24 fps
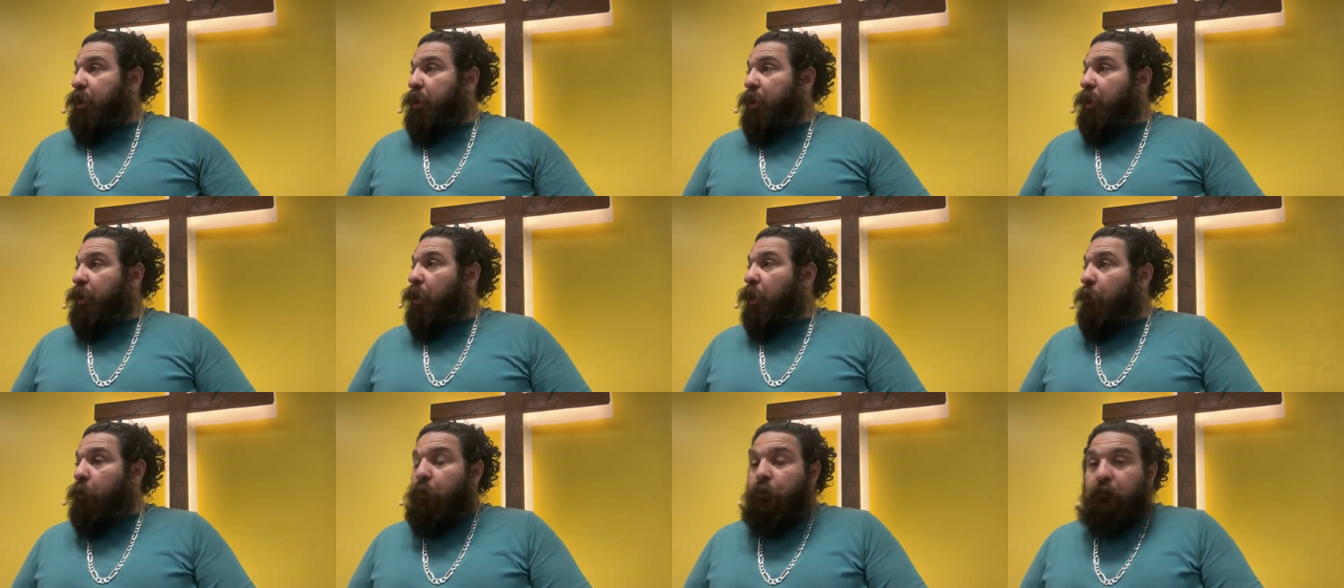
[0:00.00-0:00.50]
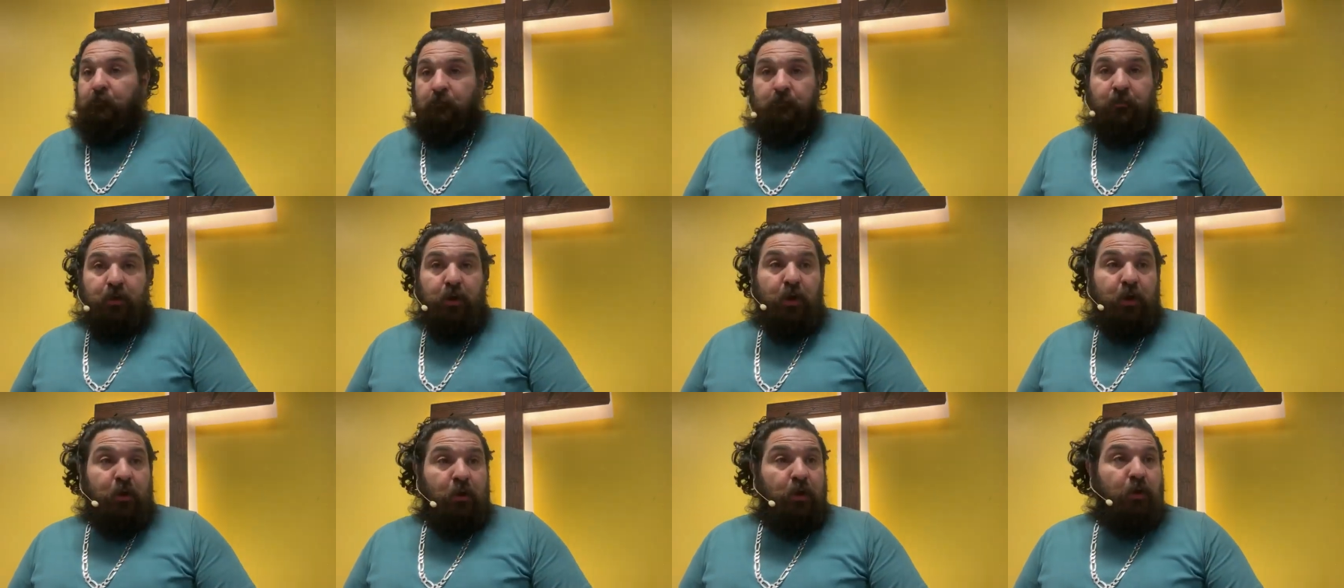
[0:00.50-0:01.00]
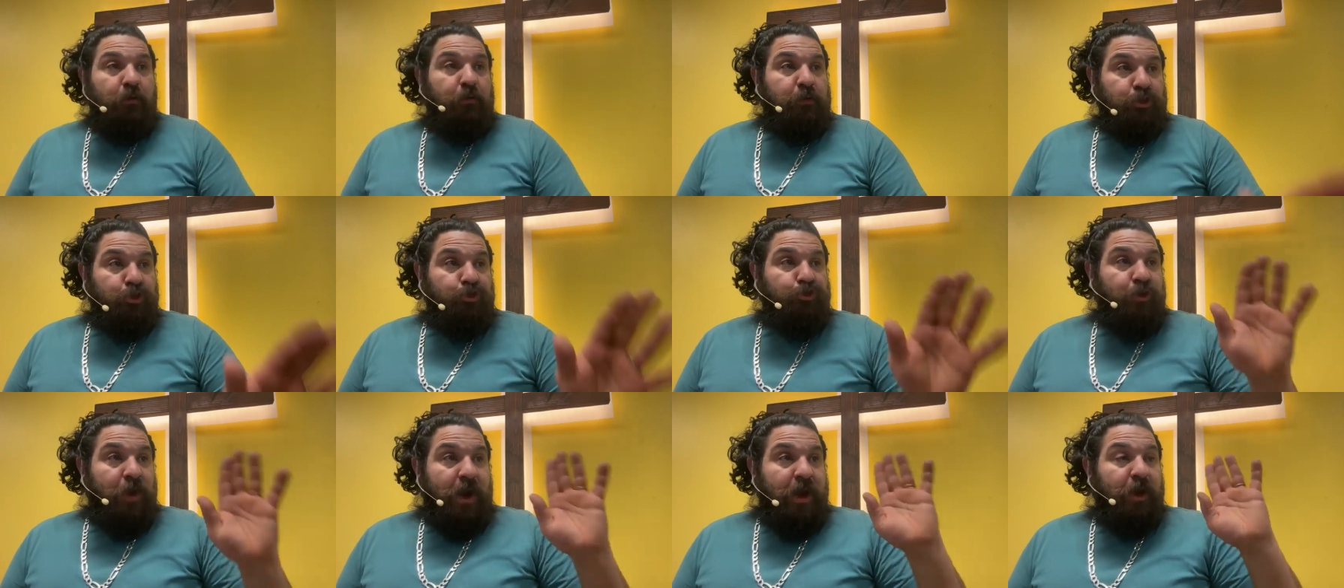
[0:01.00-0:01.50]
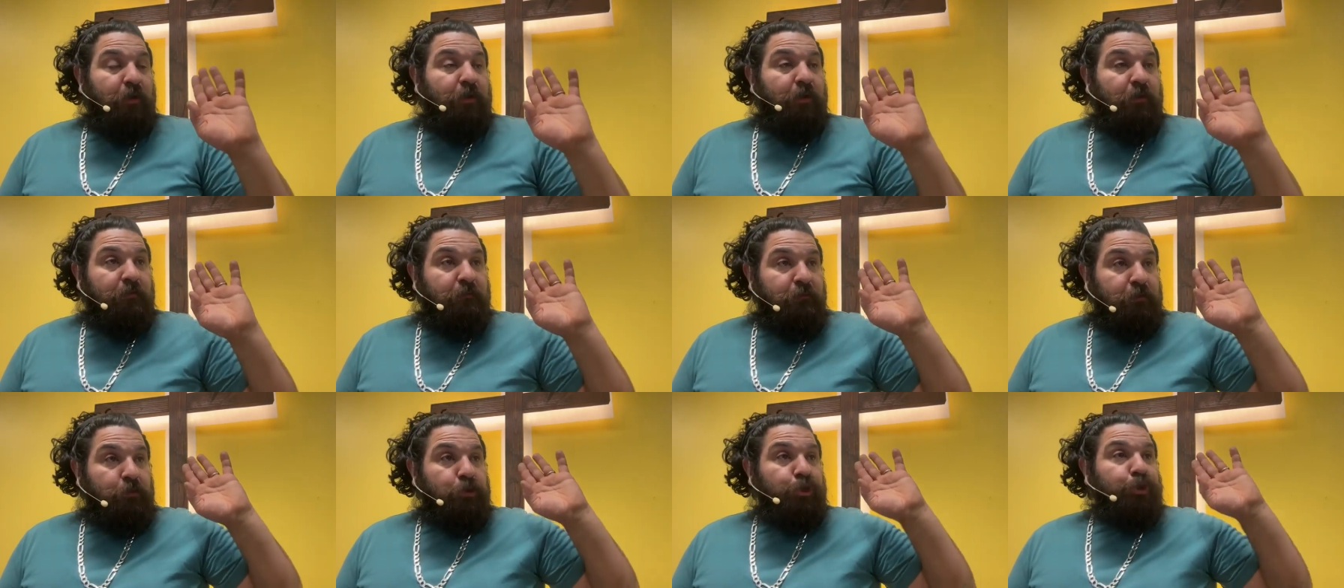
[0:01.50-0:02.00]
You can you can trail
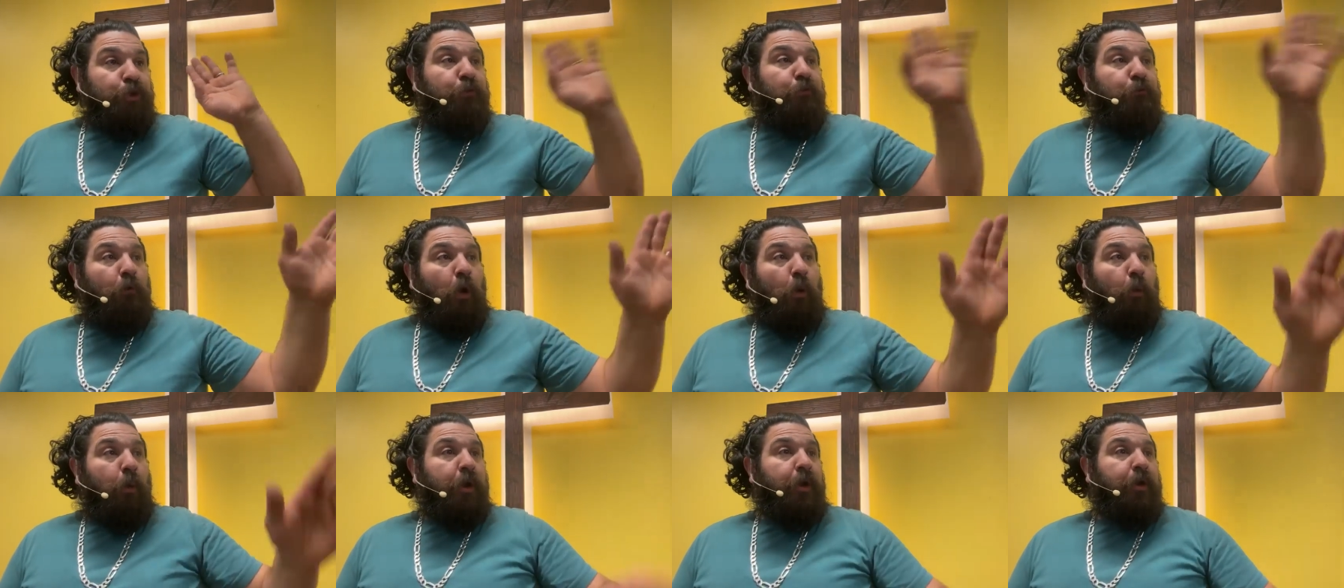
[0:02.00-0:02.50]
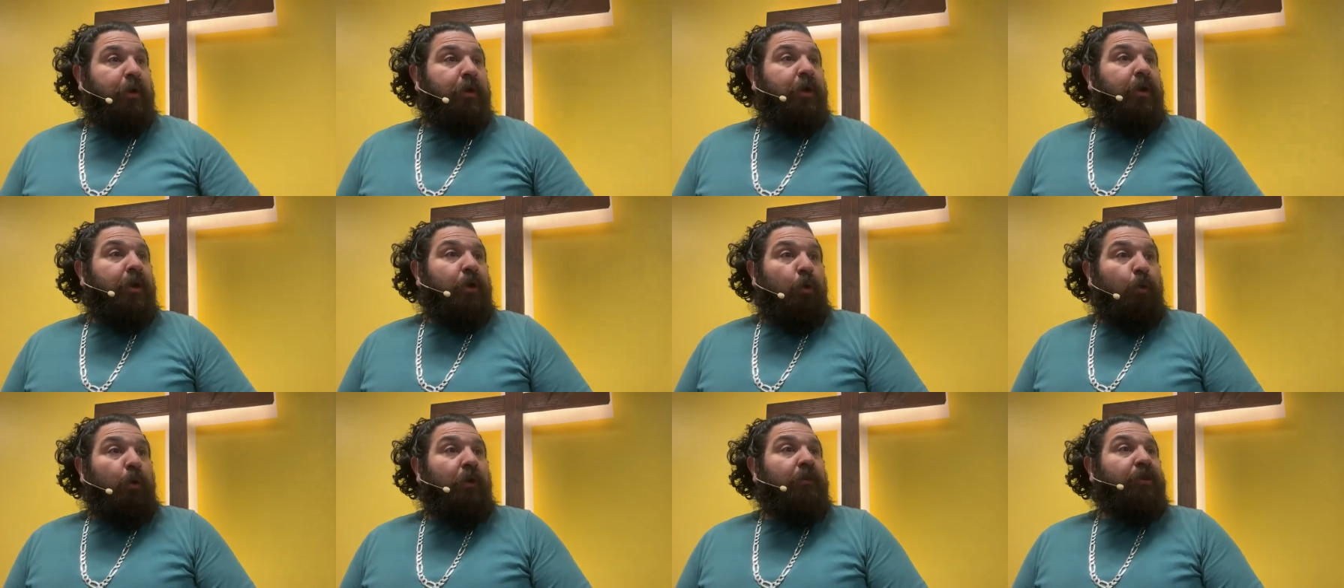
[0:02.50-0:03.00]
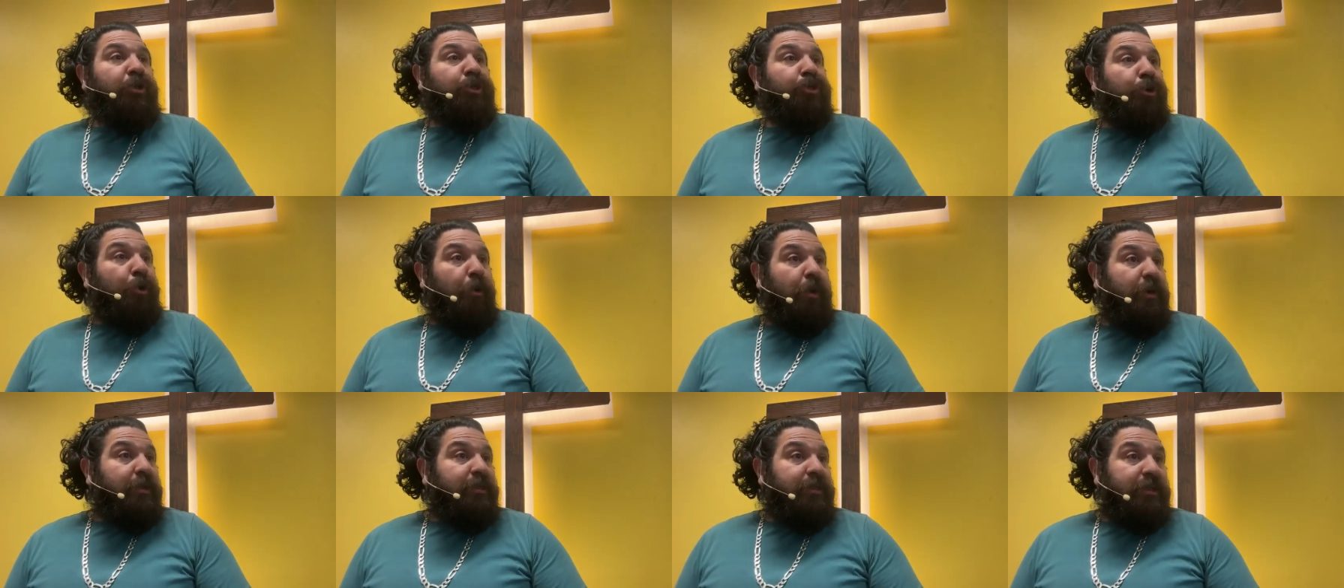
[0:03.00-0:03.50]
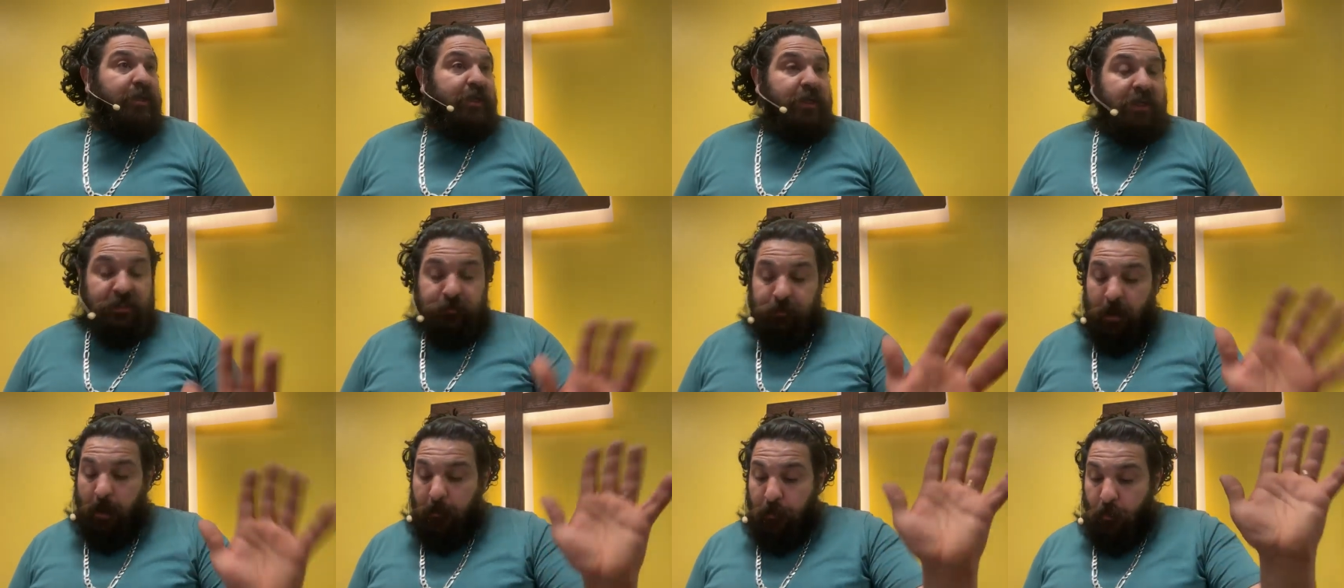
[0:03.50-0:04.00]
the future forward with surety
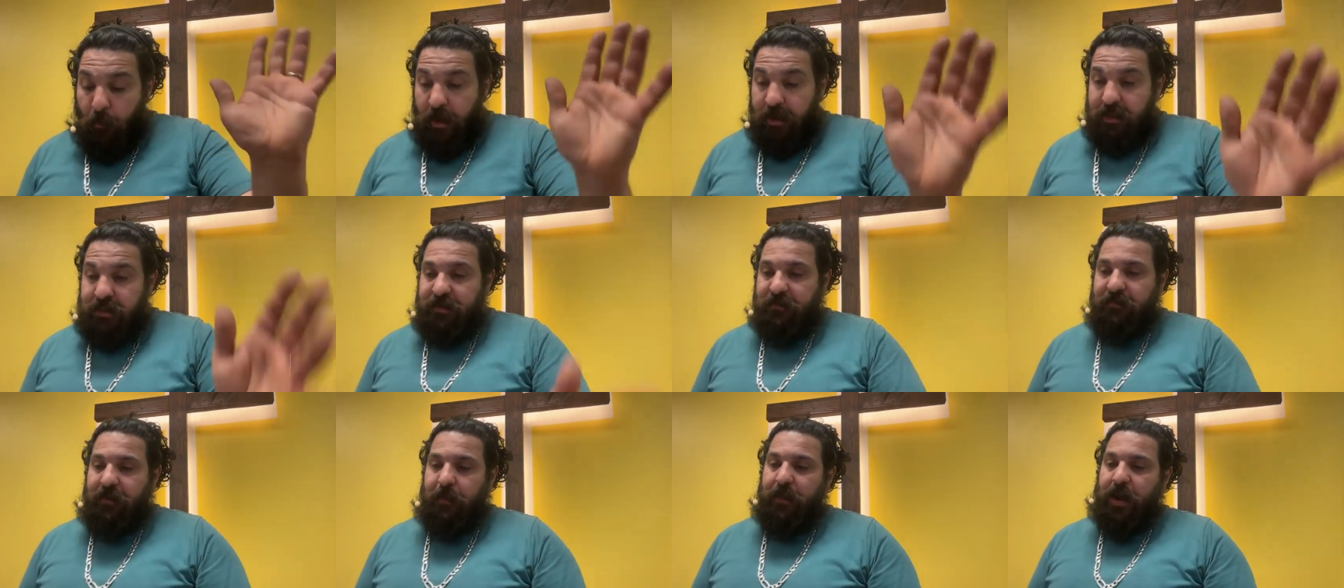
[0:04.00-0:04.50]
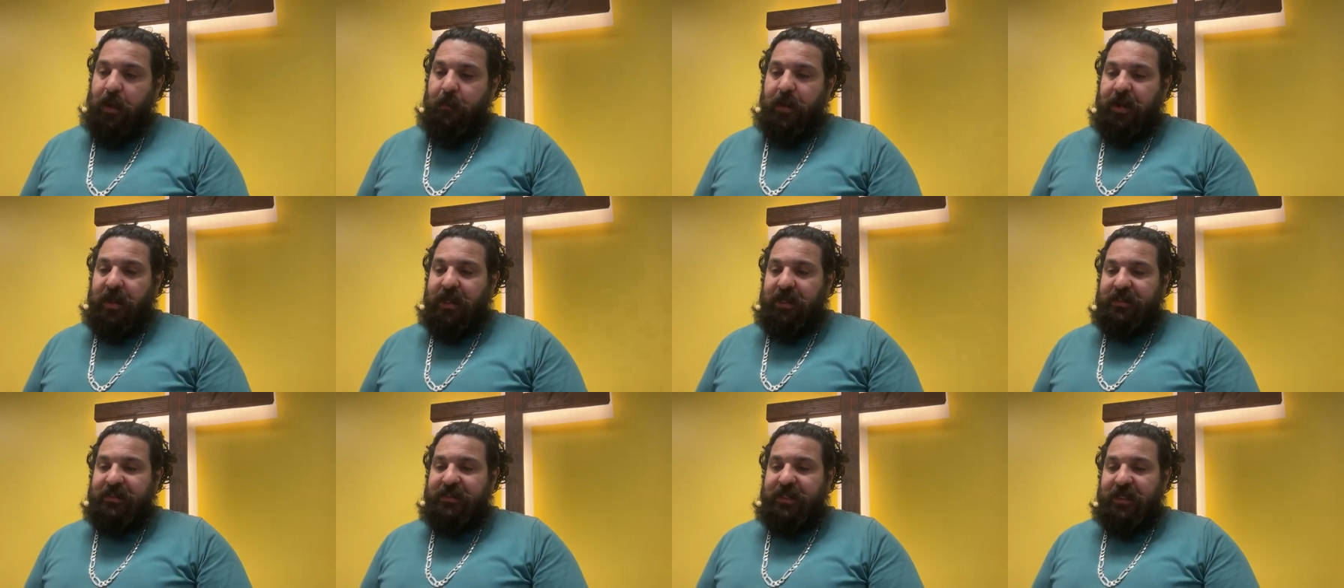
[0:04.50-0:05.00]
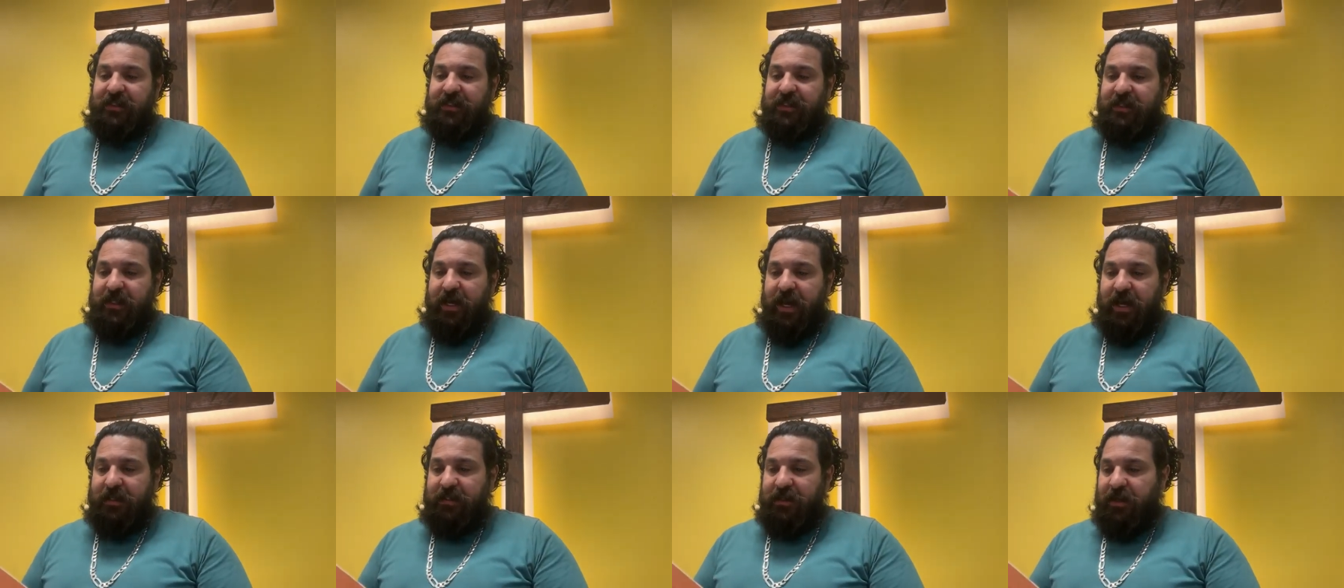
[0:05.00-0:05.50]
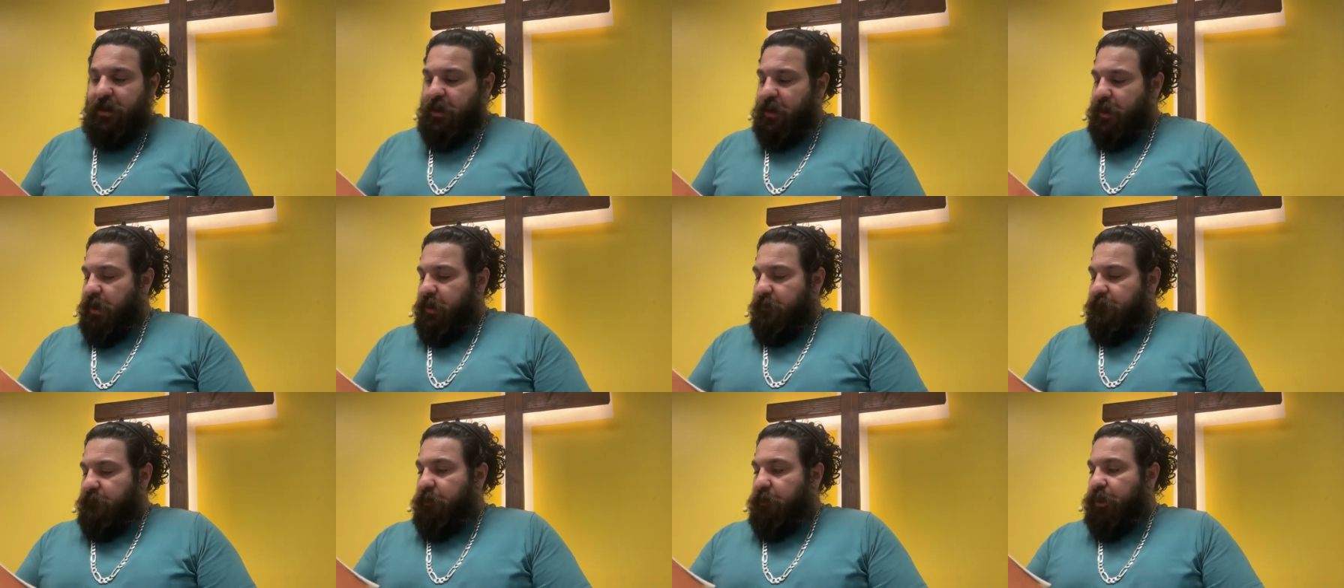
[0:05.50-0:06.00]
is my point if i'm not making sense in that
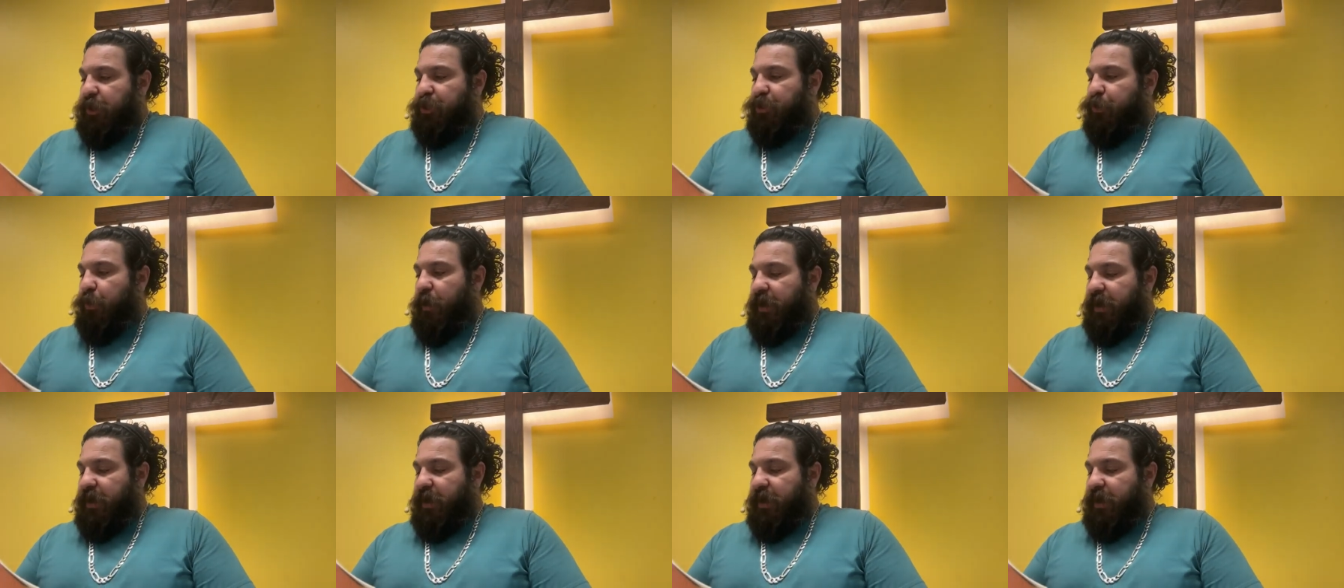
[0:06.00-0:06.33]
verse